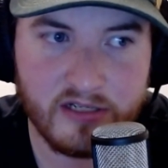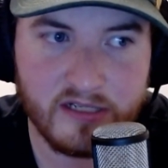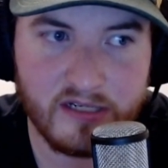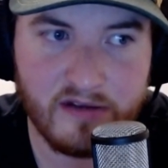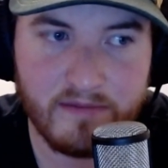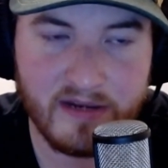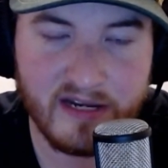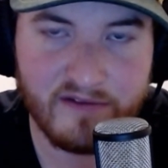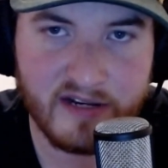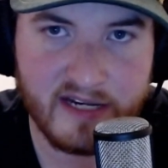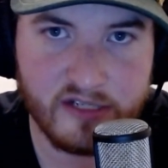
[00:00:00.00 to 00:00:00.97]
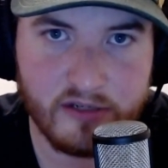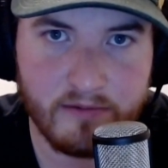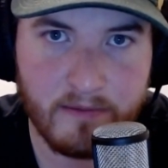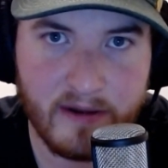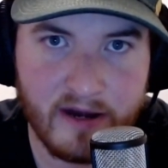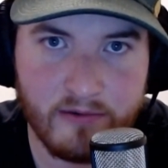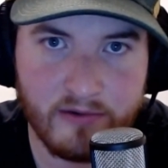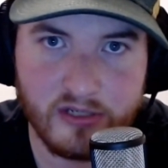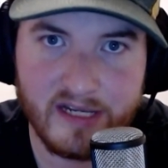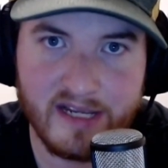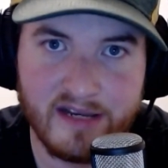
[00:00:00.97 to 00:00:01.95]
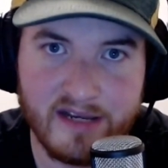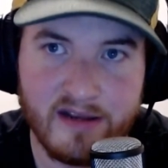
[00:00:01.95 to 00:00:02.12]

of being financially prepared, which again,